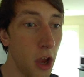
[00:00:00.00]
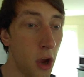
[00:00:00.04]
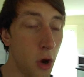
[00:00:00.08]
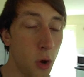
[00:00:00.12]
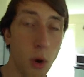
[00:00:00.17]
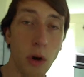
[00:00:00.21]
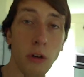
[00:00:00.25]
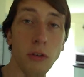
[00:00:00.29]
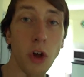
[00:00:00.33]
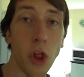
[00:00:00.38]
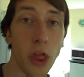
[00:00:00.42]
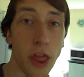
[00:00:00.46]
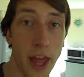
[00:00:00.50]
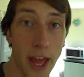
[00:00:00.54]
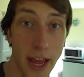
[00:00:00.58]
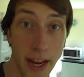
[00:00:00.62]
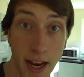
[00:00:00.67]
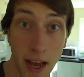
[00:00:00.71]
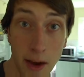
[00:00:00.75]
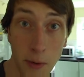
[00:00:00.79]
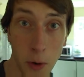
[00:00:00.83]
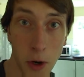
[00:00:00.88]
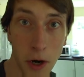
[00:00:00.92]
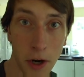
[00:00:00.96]
who are on their
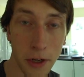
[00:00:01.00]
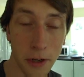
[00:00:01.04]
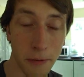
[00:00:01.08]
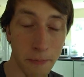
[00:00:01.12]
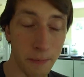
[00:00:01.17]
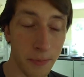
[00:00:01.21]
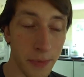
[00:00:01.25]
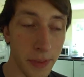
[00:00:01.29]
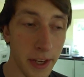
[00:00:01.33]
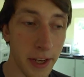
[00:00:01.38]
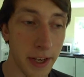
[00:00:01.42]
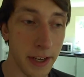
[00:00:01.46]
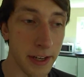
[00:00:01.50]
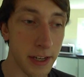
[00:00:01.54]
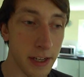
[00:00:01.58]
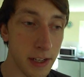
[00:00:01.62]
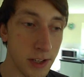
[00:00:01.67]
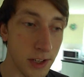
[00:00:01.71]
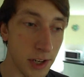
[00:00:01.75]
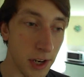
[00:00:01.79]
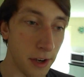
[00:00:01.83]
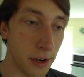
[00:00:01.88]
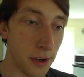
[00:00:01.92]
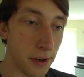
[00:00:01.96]
network.
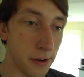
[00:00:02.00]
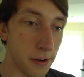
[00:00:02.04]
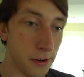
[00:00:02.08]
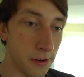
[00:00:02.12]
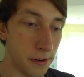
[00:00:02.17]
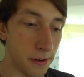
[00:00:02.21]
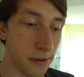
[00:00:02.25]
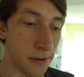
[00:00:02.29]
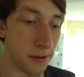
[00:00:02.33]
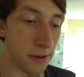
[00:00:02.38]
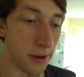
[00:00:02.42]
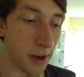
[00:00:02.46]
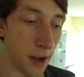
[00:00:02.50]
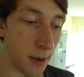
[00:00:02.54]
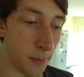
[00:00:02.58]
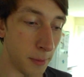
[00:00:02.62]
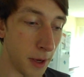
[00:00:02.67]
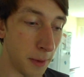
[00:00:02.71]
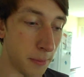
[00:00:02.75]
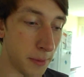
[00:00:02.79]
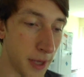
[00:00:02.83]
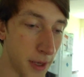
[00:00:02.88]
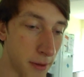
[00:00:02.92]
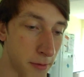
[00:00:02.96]
So I
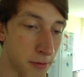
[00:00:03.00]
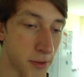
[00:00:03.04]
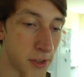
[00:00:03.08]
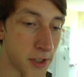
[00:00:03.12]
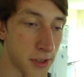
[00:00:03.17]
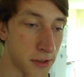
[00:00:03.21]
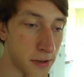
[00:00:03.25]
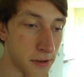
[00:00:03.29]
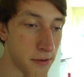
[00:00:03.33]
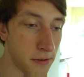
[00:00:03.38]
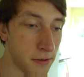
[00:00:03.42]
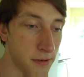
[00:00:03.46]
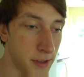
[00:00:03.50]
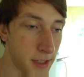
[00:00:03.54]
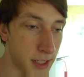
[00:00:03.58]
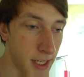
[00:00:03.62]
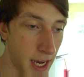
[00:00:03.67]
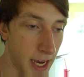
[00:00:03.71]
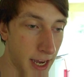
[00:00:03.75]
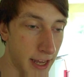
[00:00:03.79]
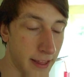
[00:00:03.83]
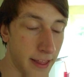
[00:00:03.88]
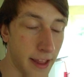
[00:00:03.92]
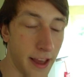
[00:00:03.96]
might be able to
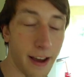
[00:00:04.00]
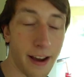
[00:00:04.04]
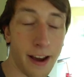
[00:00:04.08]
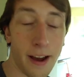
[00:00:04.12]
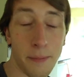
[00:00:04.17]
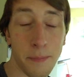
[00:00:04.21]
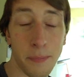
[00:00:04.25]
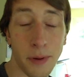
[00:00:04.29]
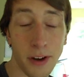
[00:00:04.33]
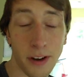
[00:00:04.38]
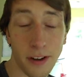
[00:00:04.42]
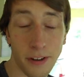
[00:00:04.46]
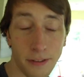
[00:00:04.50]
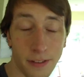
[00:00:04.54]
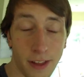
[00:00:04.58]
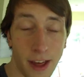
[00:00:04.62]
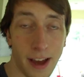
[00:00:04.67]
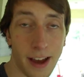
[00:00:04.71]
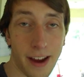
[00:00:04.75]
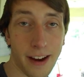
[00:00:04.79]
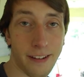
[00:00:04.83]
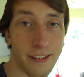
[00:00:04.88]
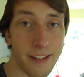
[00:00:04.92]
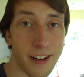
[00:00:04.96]
get in there, and part of
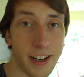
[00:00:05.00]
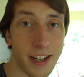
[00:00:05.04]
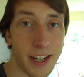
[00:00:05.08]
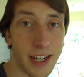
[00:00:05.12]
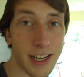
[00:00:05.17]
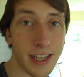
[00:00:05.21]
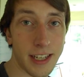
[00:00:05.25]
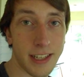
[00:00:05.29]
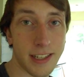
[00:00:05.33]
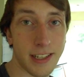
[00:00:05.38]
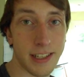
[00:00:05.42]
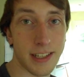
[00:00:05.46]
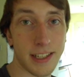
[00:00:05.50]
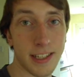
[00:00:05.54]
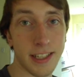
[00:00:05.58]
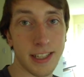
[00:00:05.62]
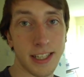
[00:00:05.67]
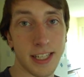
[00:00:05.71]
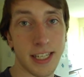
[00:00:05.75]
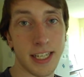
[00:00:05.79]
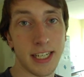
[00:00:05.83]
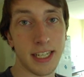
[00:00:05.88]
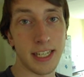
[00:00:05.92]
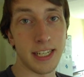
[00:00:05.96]
that area
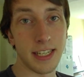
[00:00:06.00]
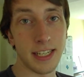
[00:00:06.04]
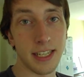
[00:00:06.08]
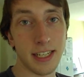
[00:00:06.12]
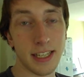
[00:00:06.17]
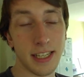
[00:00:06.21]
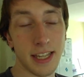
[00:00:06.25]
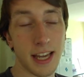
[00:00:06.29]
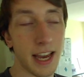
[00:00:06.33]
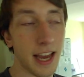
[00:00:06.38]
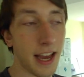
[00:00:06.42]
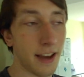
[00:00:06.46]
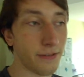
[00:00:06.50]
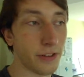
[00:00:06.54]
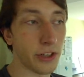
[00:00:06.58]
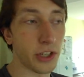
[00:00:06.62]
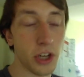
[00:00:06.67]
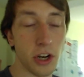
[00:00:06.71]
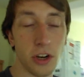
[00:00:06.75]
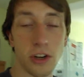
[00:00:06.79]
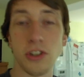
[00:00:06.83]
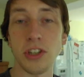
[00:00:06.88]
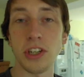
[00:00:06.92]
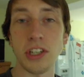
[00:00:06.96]
is the they have a
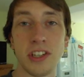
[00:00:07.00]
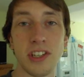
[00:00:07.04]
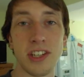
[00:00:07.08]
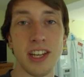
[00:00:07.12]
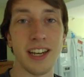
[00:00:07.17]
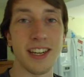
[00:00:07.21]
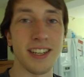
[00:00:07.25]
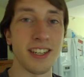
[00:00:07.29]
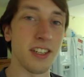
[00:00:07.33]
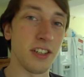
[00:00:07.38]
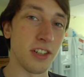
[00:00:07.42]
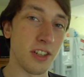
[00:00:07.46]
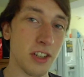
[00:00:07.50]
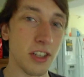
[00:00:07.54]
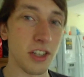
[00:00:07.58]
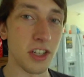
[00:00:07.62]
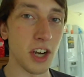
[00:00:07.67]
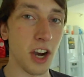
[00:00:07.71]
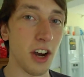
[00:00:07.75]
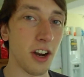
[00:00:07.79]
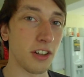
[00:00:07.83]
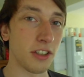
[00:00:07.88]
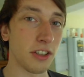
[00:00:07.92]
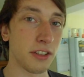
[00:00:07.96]
charging station to
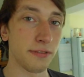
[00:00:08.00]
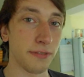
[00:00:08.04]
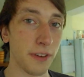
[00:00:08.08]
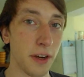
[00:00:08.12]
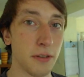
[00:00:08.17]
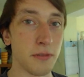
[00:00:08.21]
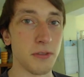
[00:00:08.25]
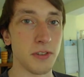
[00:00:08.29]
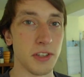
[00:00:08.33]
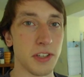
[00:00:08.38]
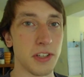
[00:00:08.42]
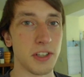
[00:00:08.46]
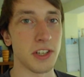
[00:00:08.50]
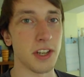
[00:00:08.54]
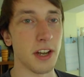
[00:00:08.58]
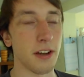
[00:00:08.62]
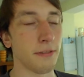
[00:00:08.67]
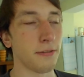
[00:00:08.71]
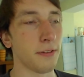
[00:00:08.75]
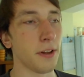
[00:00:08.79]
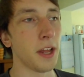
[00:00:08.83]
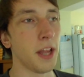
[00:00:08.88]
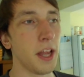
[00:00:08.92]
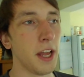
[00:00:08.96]
charge phones and
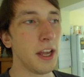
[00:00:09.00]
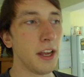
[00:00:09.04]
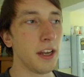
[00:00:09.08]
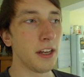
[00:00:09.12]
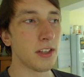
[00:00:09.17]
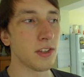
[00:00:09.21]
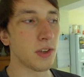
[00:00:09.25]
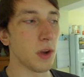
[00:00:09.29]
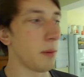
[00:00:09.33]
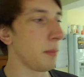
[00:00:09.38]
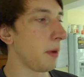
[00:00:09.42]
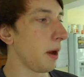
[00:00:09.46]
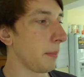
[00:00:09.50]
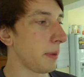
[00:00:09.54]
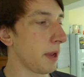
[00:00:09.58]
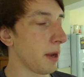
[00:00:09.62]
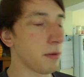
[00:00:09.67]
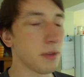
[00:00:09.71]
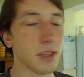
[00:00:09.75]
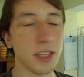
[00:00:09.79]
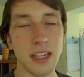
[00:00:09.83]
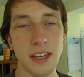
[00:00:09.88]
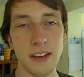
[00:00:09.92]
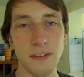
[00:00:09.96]
stuff. So I might be
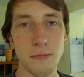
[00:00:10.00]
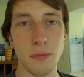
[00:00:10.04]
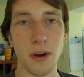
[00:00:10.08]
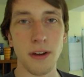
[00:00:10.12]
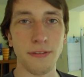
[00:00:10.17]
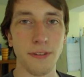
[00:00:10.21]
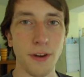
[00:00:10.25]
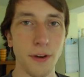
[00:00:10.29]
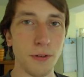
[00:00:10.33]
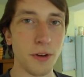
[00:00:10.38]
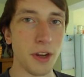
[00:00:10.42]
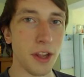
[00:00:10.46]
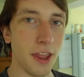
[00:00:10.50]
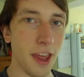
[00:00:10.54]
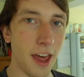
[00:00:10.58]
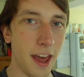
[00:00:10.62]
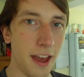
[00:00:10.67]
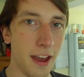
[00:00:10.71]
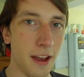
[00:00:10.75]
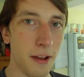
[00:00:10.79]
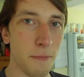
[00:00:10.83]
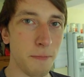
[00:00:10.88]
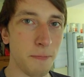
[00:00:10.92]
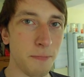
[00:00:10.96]
able to leave my phone in
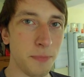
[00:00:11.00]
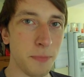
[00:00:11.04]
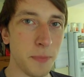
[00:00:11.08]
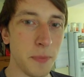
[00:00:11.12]
there